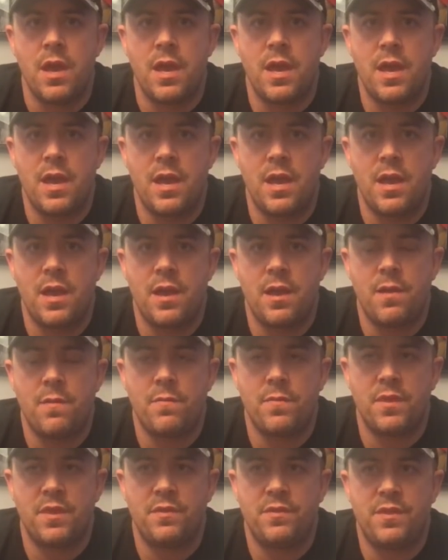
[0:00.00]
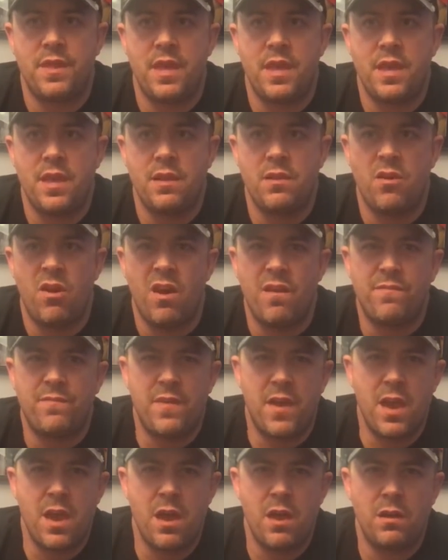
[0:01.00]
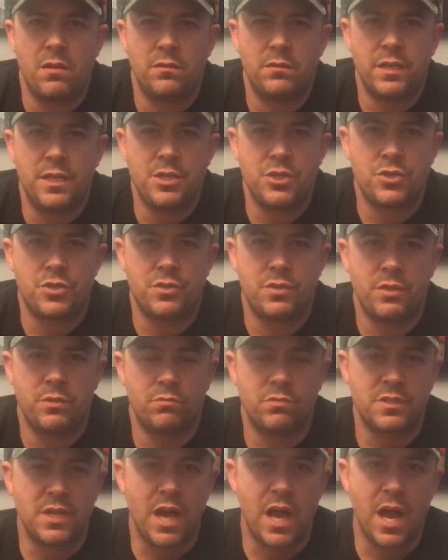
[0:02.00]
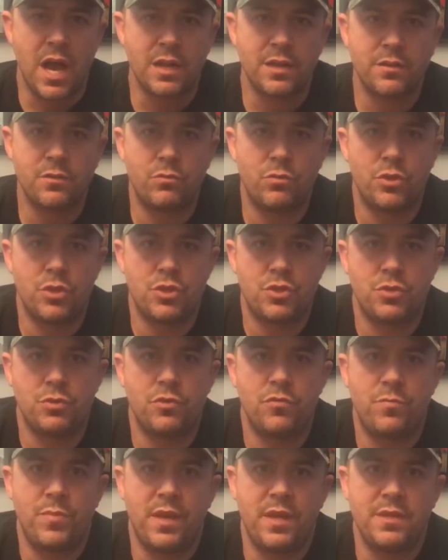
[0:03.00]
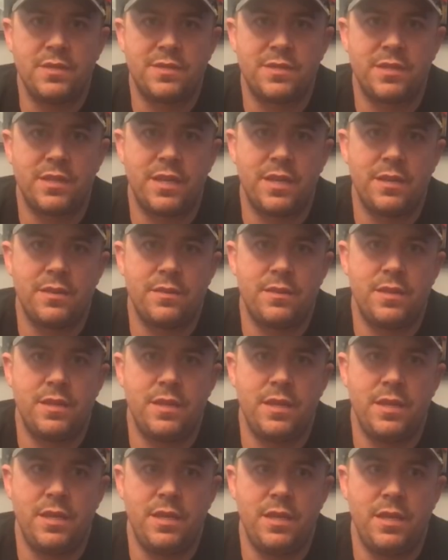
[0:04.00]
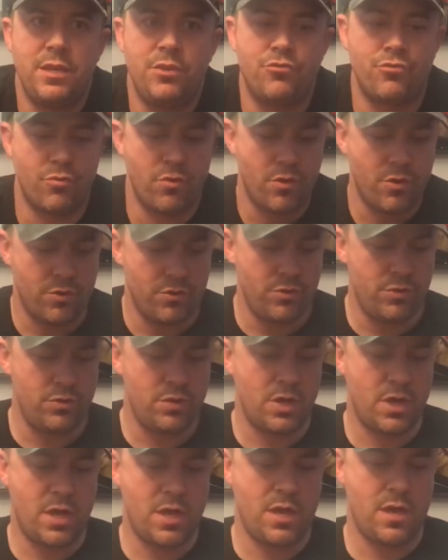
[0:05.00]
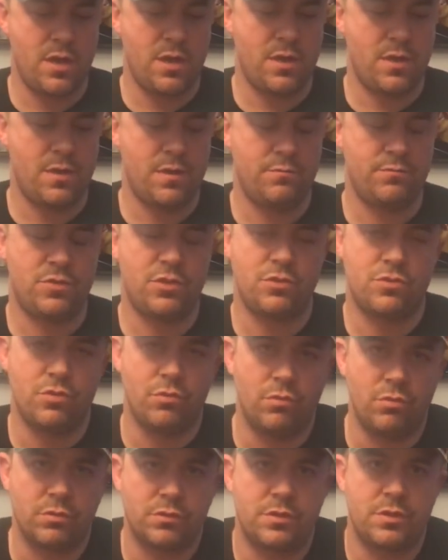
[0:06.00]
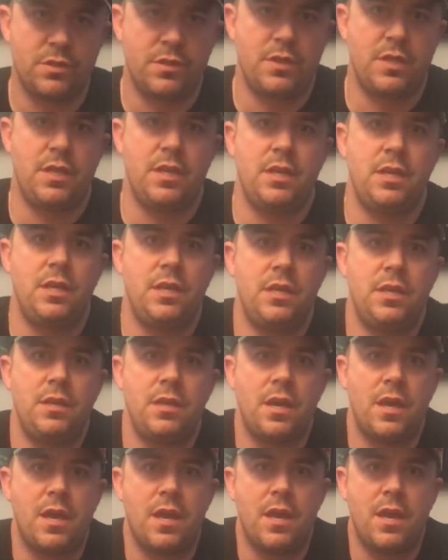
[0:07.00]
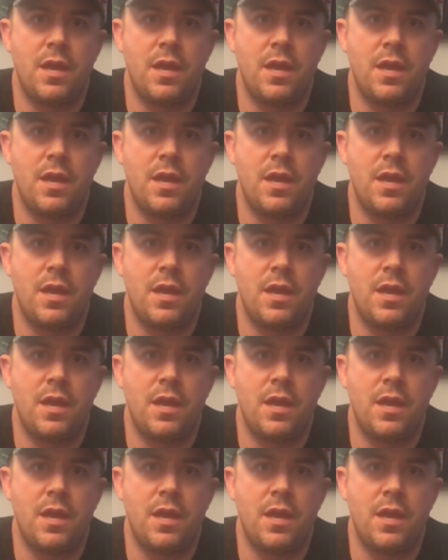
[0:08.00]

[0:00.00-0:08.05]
Then I found it was harder than what it should have been to get the drone to talk to the